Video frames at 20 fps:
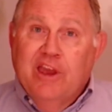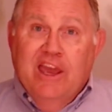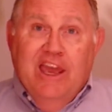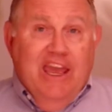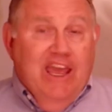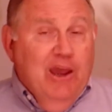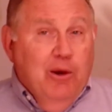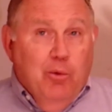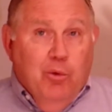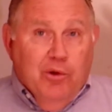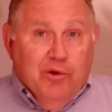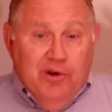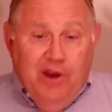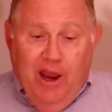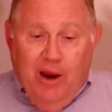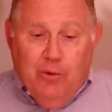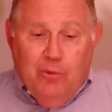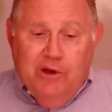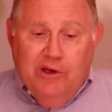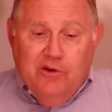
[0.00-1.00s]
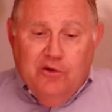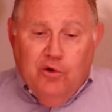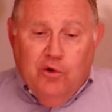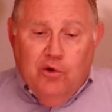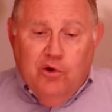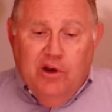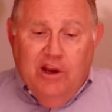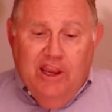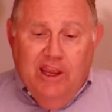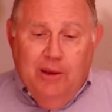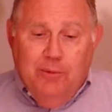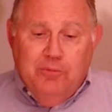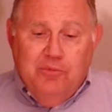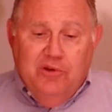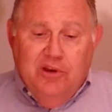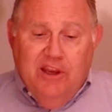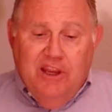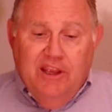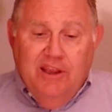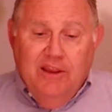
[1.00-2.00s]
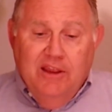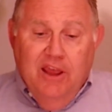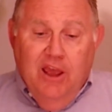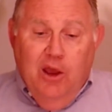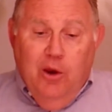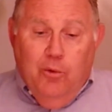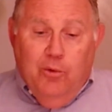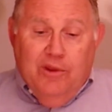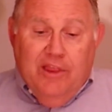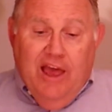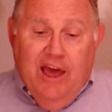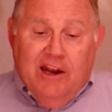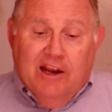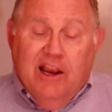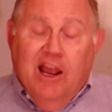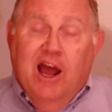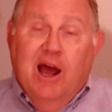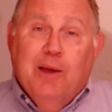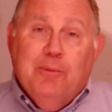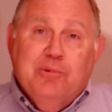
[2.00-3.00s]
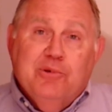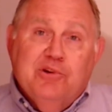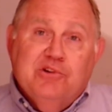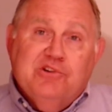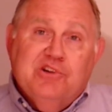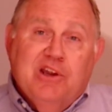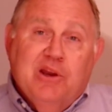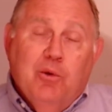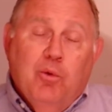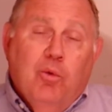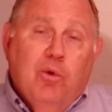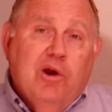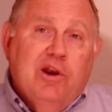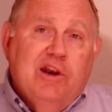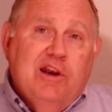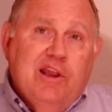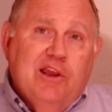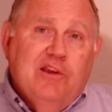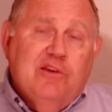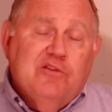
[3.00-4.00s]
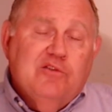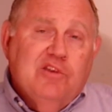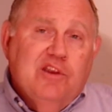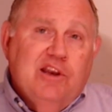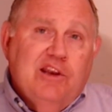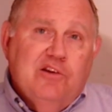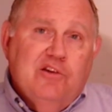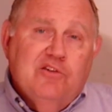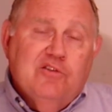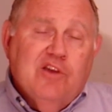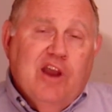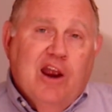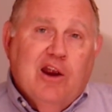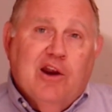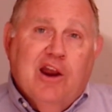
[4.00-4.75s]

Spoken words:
it will not return empty without accomplishing what it is that He desires.